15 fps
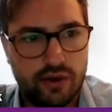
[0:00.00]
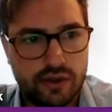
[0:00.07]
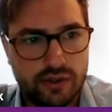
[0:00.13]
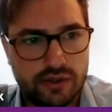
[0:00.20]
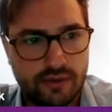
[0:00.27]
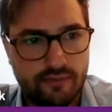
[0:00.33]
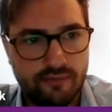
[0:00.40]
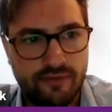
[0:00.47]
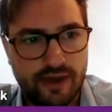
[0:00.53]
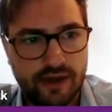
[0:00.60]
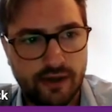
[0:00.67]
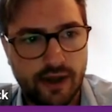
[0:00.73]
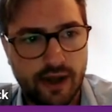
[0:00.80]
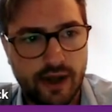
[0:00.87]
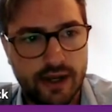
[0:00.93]

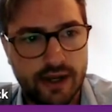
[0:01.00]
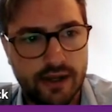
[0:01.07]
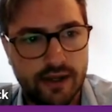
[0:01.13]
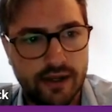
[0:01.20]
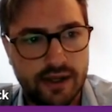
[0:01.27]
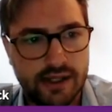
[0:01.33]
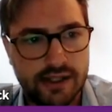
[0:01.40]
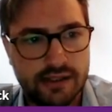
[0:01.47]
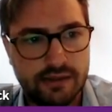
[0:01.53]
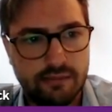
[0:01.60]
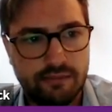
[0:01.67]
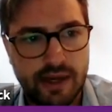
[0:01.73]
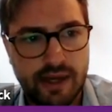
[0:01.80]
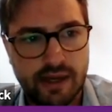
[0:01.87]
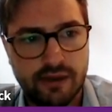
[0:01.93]
something like this
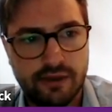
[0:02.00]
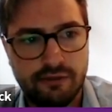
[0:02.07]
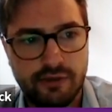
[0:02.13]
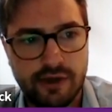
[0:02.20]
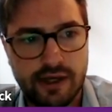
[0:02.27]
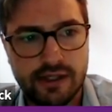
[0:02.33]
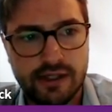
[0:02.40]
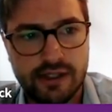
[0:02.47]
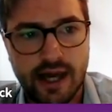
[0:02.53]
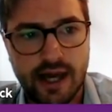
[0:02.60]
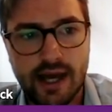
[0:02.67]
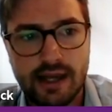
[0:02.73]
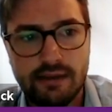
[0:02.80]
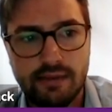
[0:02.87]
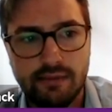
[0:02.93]

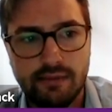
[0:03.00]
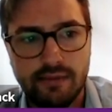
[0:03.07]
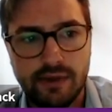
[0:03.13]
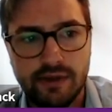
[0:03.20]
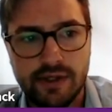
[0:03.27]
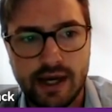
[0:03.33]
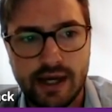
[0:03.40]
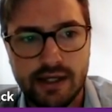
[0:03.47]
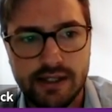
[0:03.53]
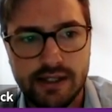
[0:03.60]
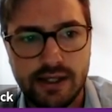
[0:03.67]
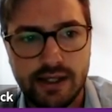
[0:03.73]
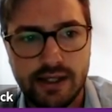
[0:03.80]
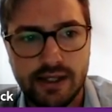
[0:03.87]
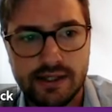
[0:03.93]
PIK3CA
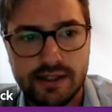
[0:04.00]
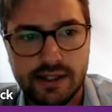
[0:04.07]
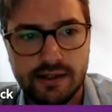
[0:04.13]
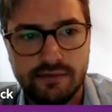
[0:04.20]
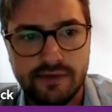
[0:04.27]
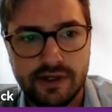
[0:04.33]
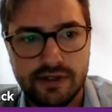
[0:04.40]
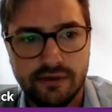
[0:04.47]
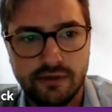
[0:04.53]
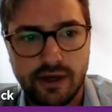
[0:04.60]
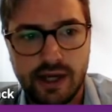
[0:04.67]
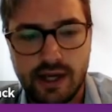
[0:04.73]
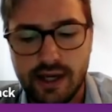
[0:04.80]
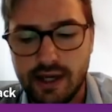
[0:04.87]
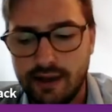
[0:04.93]
mutation in this individual
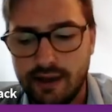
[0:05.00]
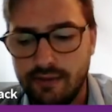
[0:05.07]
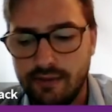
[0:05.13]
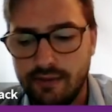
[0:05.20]
here,